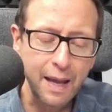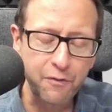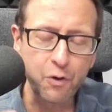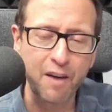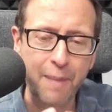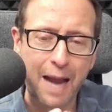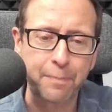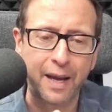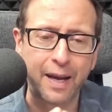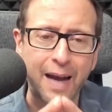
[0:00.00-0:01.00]
If you have
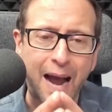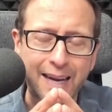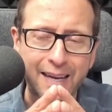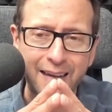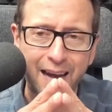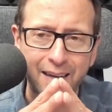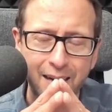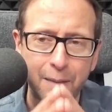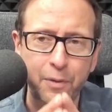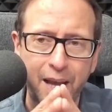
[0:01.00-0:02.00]
back pain, I cannot
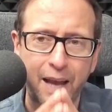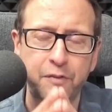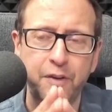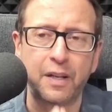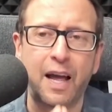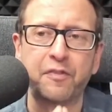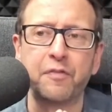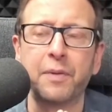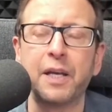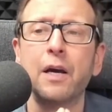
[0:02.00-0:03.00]
comprehend for the
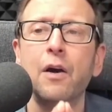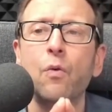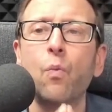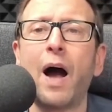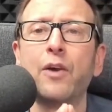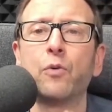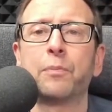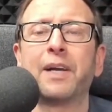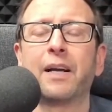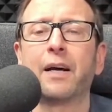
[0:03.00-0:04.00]
life of me why you
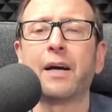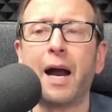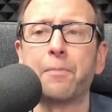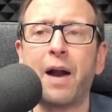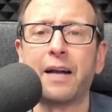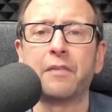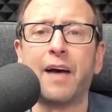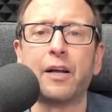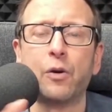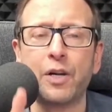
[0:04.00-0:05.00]
wouldn't be getting a chiropractic
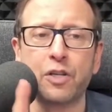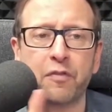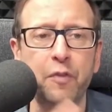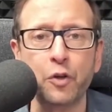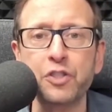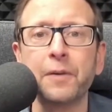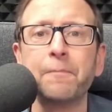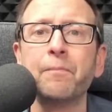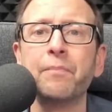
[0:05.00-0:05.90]
evaluation first.